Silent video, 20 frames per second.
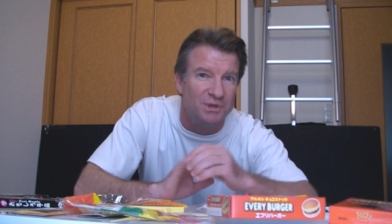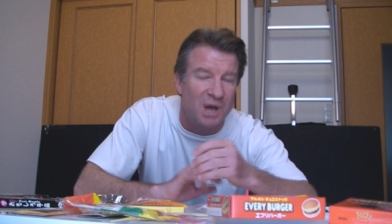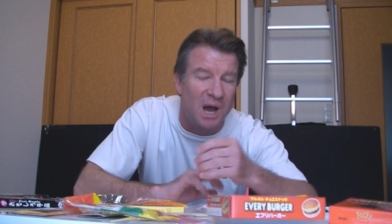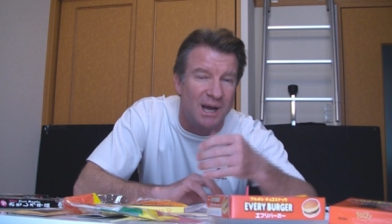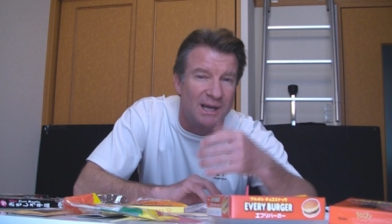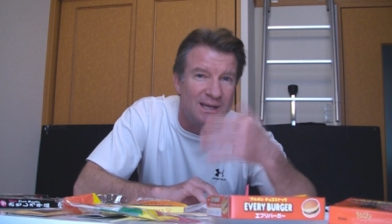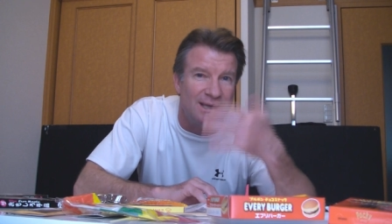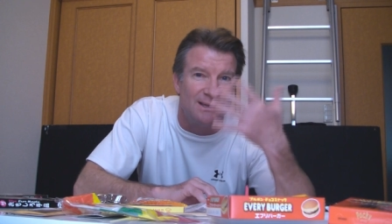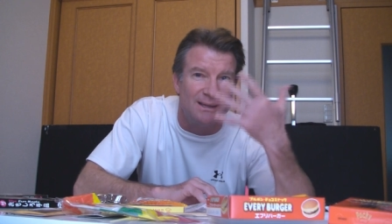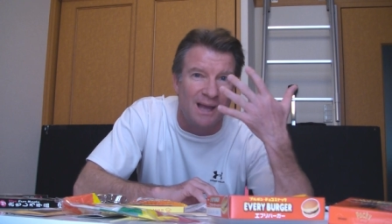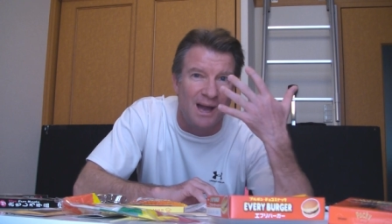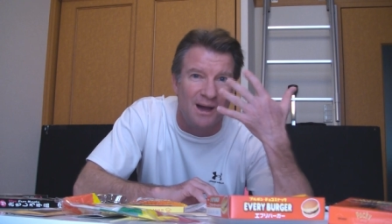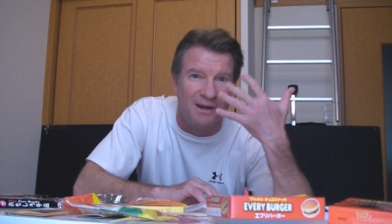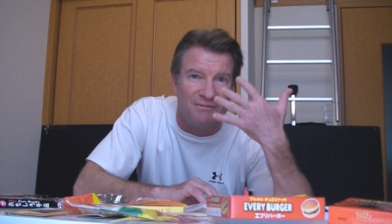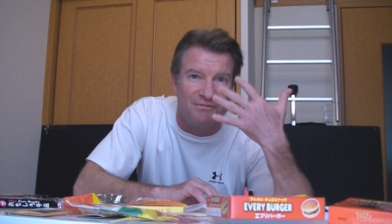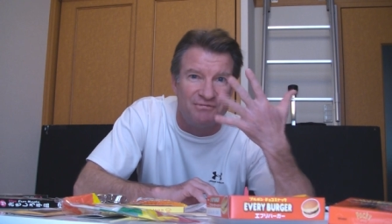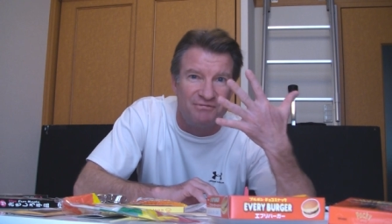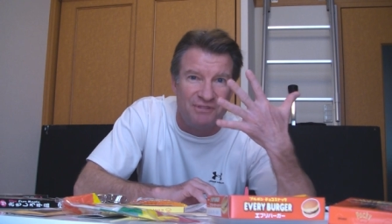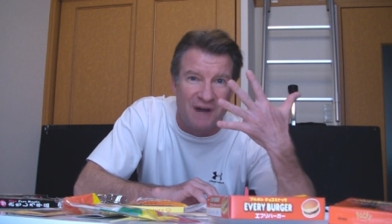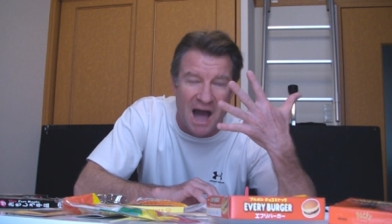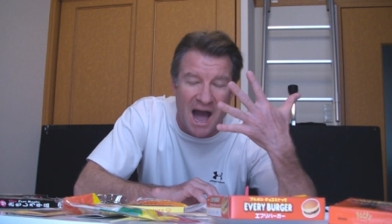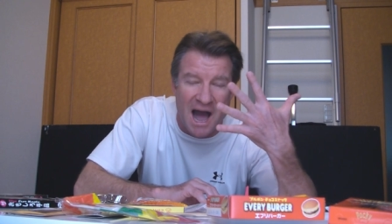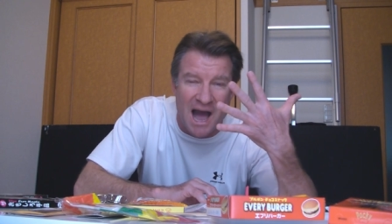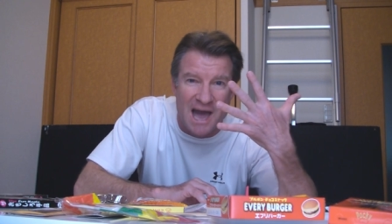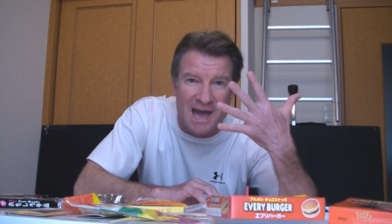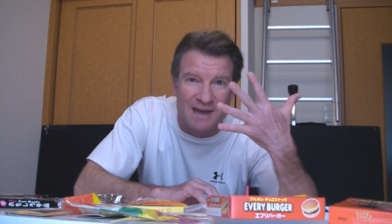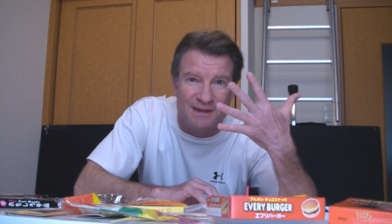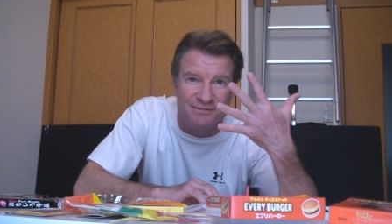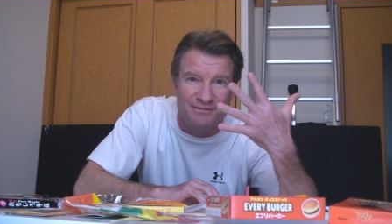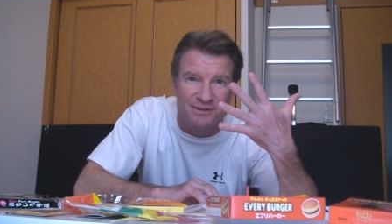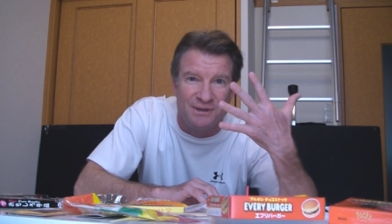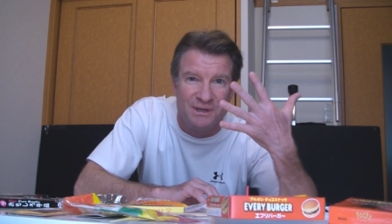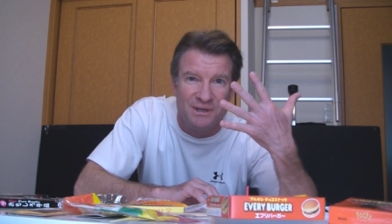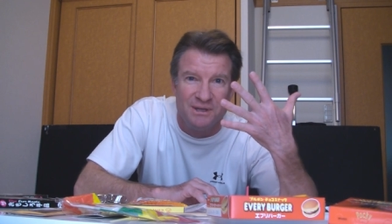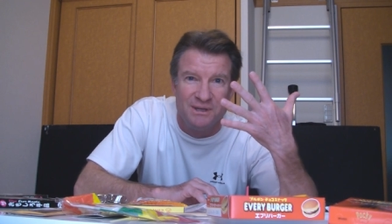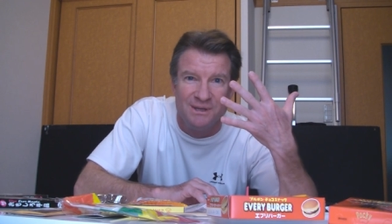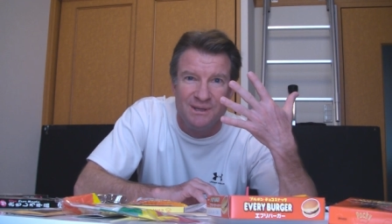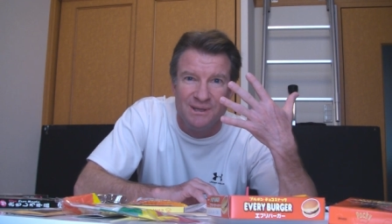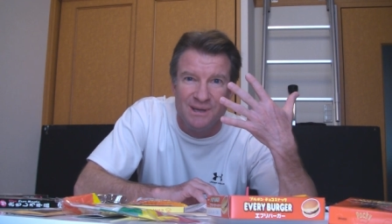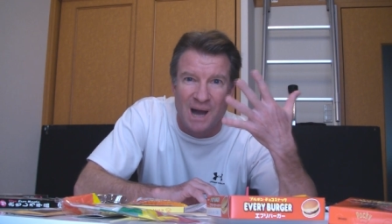you knocking down five
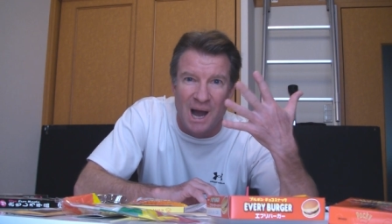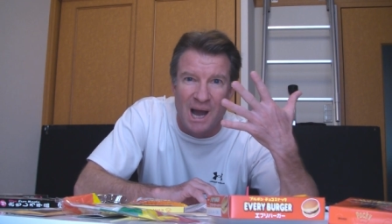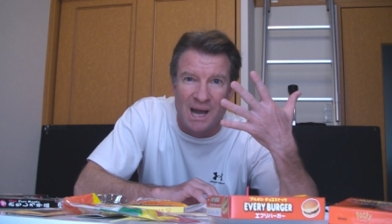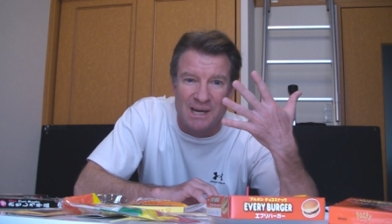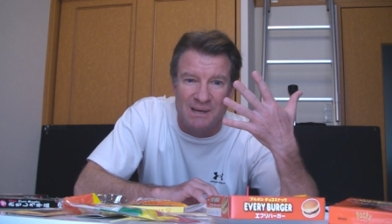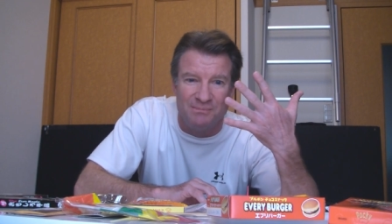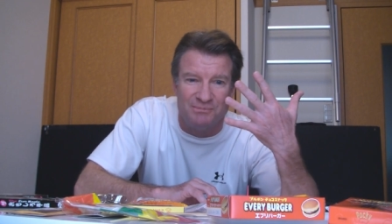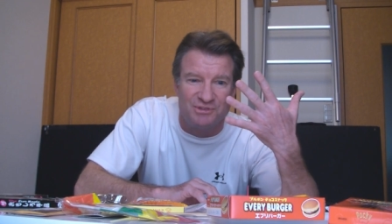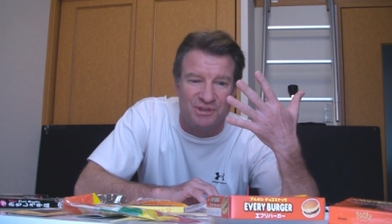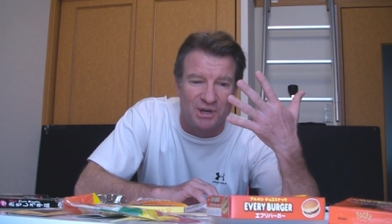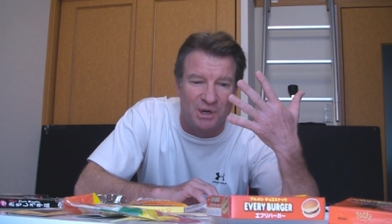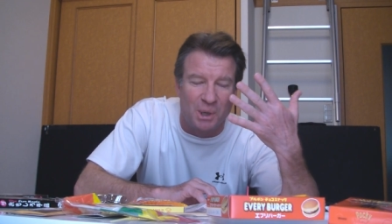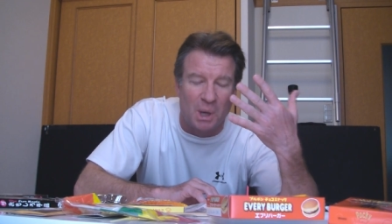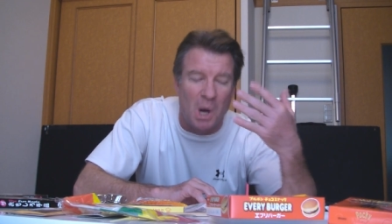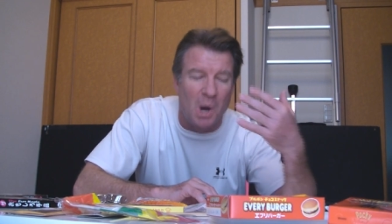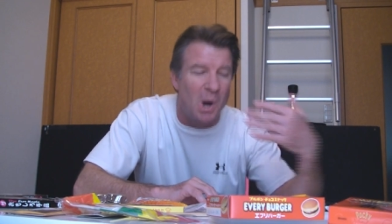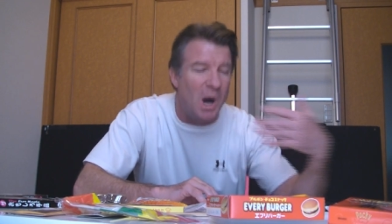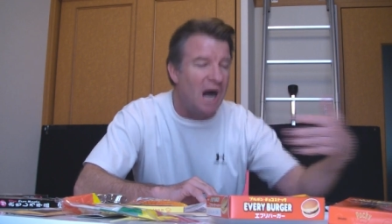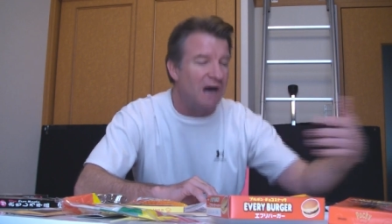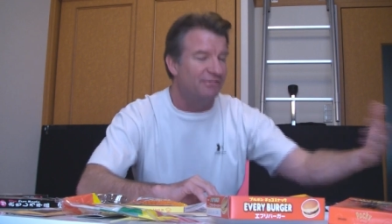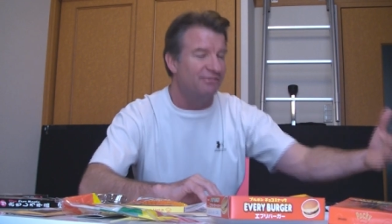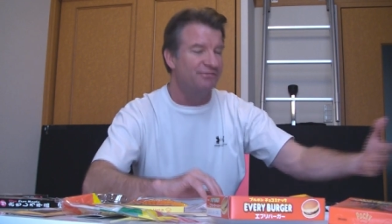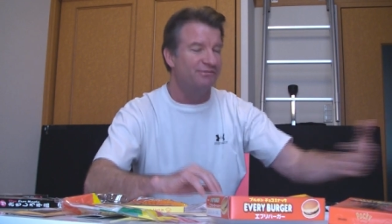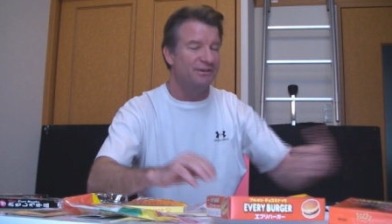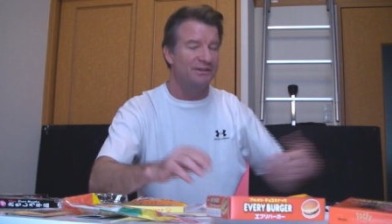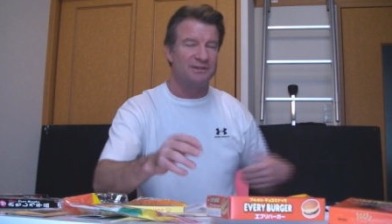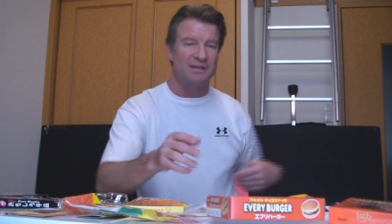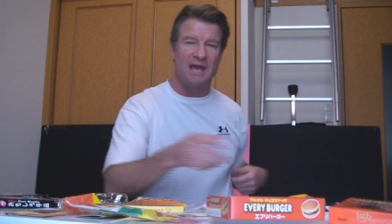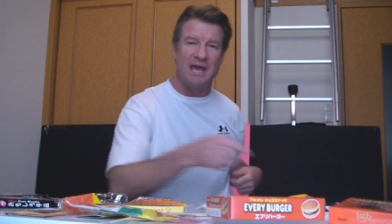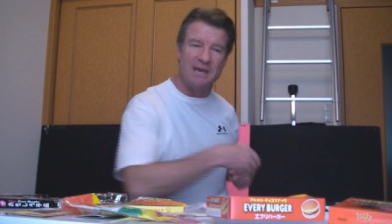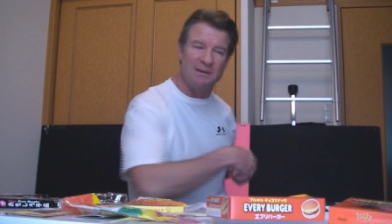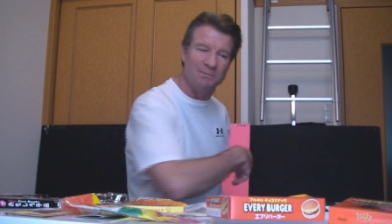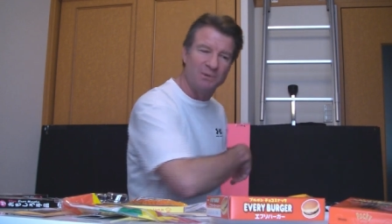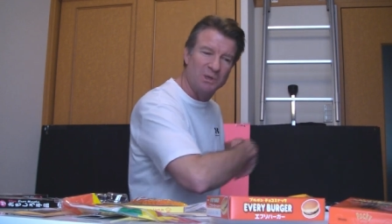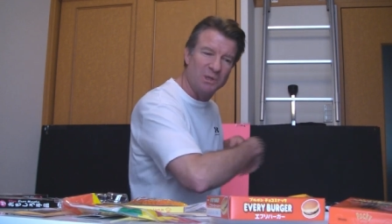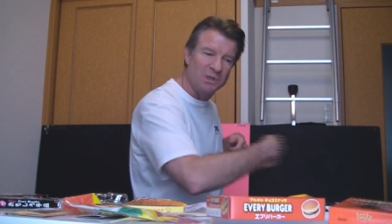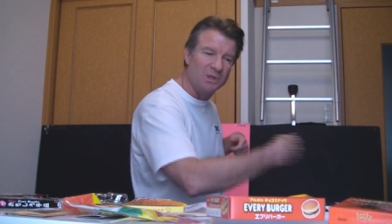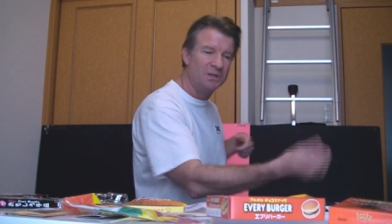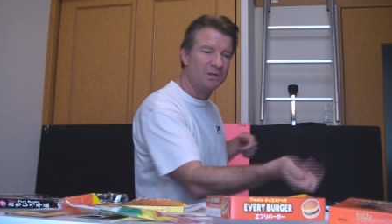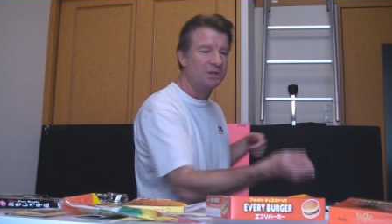items in a row off of a
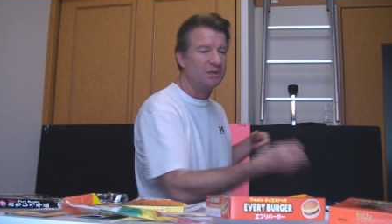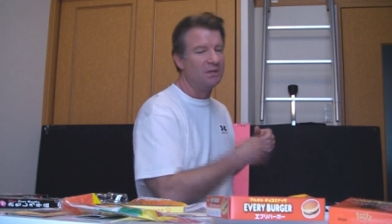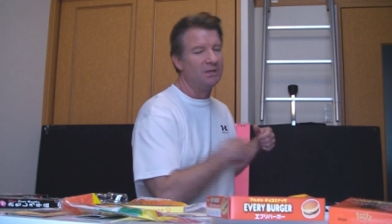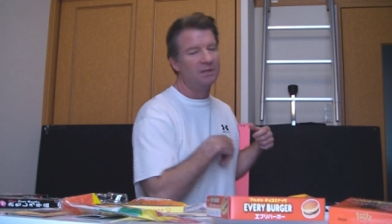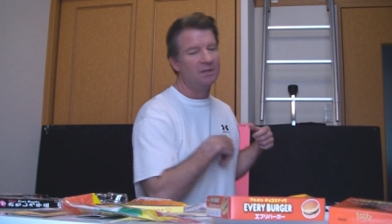table.